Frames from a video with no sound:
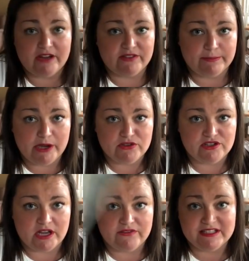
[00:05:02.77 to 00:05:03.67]
off at the
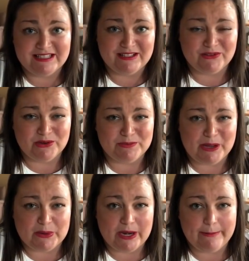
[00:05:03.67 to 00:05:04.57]
post office and it goes
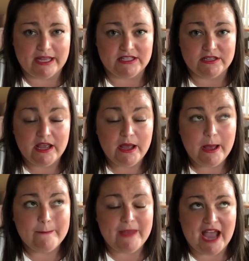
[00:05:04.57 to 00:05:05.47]
back right back,
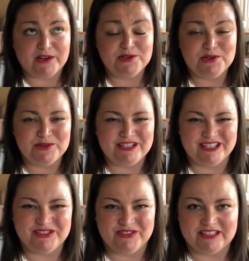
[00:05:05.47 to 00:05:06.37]
back to
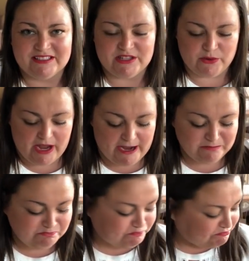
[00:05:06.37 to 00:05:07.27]
Stitch Fix, okay?
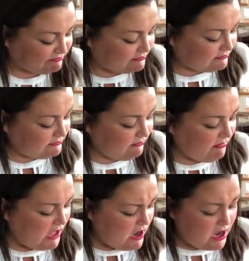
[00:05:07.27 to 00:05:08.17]

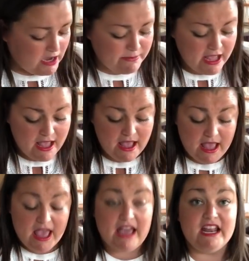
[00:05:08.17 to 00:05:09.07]
Um,
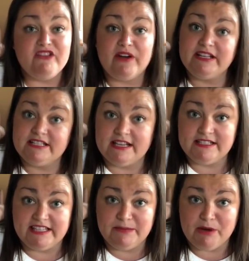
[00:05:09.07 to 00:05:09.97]
and if I decide
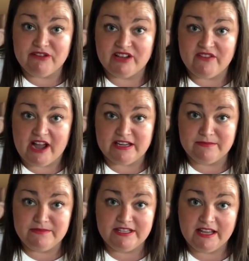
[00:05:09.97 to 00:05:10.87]
to keep all five
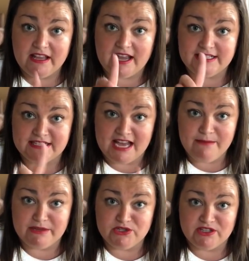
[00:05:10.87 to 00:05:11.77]
items, I did
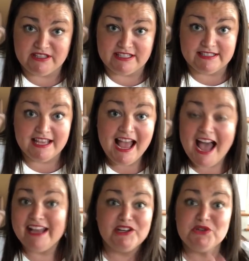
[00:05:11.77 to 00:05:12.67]
not mention this,
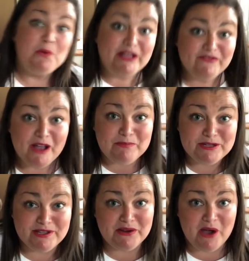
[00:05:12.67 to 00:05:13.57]
I get a
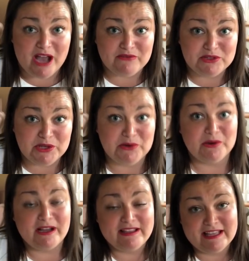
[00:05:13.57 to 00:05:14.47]
25% off.
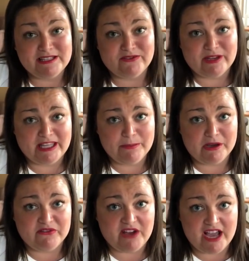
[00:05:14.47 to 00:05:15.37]
So that's if I
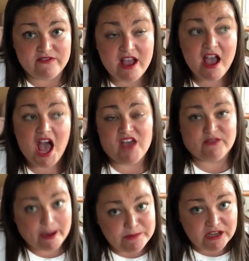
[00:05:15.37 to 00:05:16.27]
keep all five.
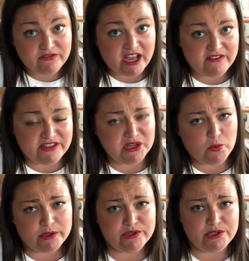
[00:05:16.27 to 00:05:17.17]
I've kept all five, I
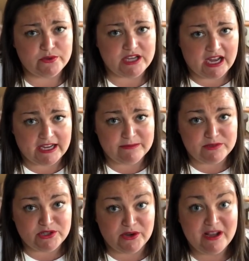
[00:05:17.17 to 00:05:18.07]
think one or two
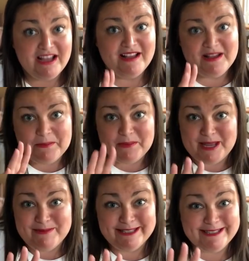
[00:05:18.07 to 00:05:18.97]
times. So
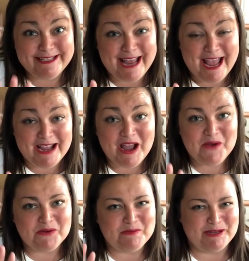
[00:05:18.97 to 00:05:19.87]
maybe today
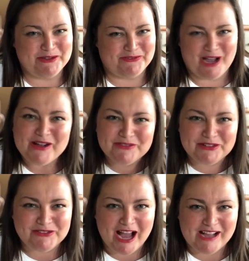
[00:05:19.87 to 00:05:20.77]
will be a five
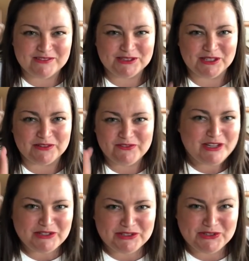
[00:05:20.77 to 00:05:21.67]
for five. So
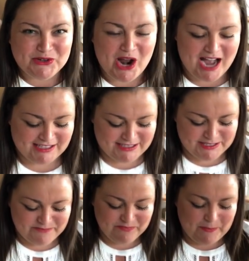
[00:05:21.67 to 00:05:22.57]
fingers
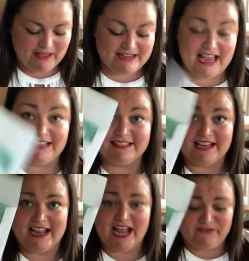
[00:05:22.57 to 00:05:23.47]
crossed. Next,
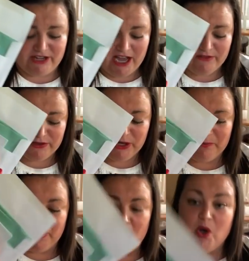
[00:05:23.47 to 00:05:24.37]
I have an
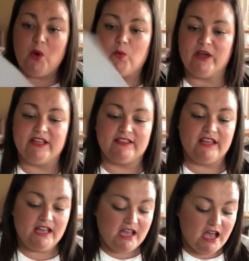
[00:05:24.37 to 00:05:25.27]
envelope with
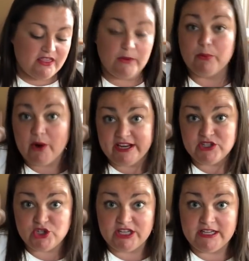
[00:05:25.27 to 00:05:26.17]
the
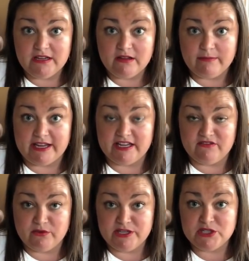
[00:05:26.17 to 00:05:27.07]
price sheet, my
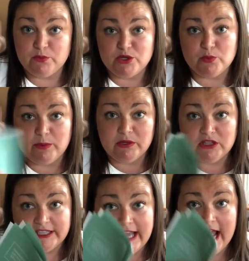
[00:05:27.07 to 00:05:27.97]
invoice, which we will
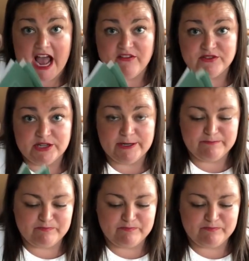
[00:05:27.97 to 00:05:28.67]
look at after.